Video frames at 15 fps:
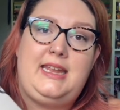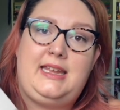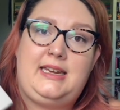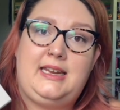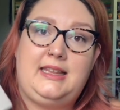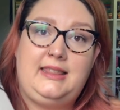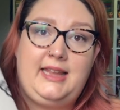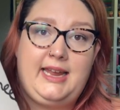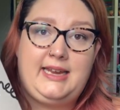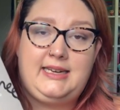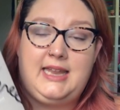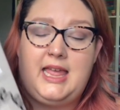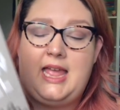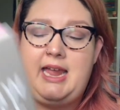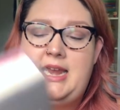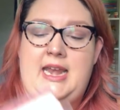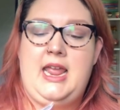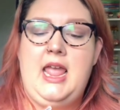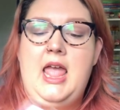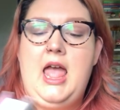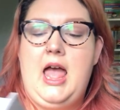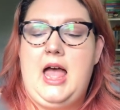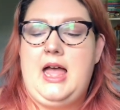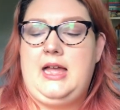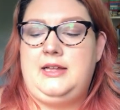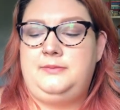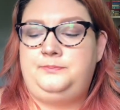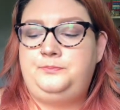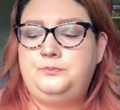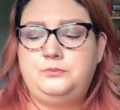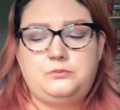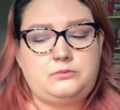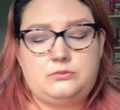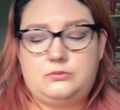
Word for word: in Landline. Um,